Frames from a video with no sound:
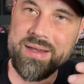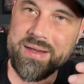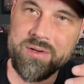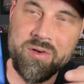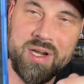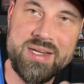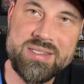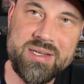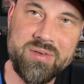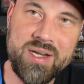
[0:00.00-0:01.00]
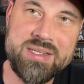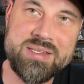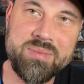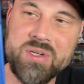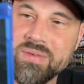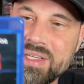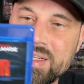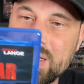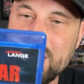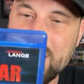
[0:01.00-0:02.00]
Crazy, crazy
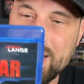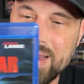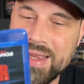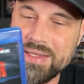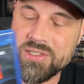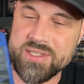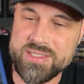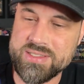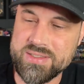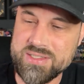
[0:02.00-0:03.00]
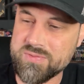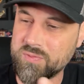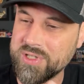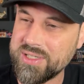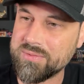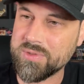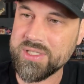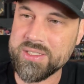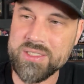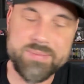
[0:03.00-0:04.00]
movie, and just really,
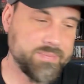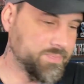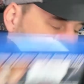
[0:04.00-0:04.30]
really good.